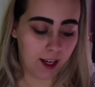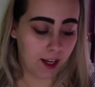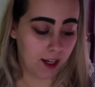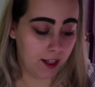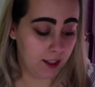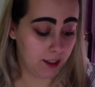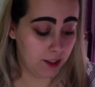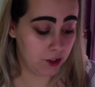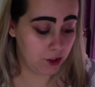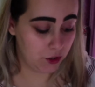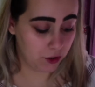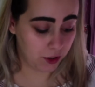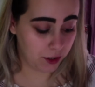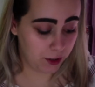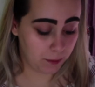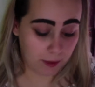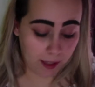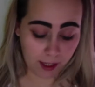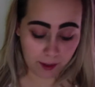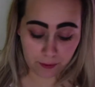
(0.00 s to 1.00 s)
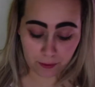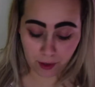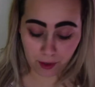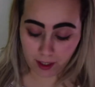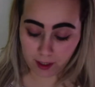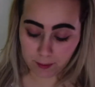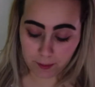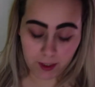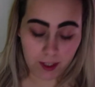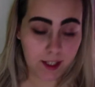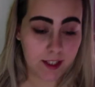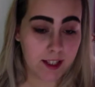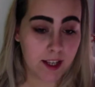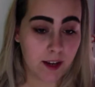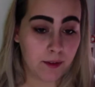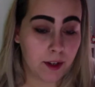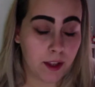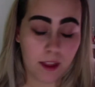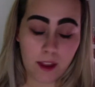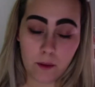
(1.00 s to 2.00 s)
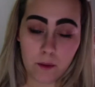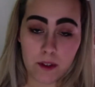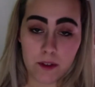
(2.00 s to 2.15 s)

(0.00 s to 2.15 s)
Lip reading: I enjoyed Black Friday because everything